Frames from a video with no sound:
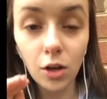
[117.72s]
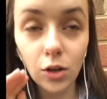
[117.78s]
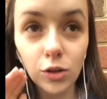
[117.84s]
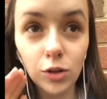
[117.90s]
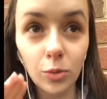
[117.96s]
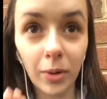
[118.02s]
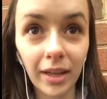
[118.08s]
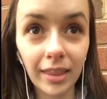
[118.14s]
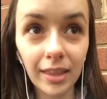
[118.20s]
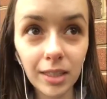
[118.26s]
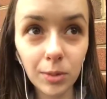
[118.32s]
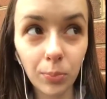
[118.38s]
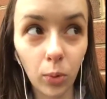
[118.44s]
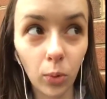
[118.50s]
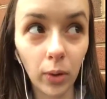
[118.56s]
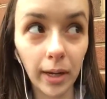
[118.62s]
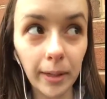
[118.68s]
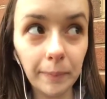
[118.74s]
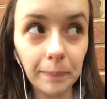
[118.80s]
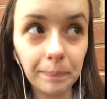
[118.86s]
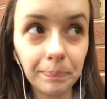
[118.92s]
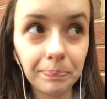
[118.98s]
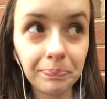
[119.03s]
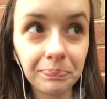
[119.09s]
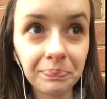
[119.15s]
So by this point,
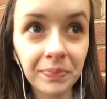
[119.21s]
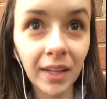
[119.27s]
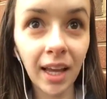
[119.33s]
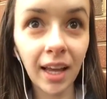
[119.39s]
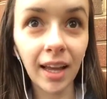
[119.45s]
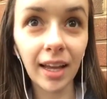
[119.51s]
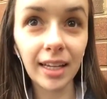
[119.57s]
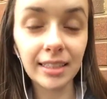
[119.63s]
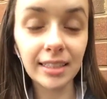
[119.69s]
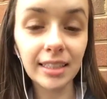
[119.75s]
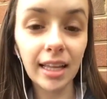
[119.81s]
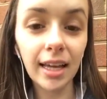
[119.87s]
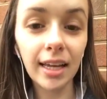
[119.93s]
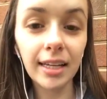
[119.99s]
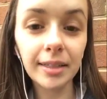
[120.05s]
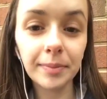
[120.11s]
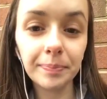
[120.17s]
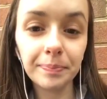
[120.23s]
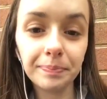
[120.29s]
it's like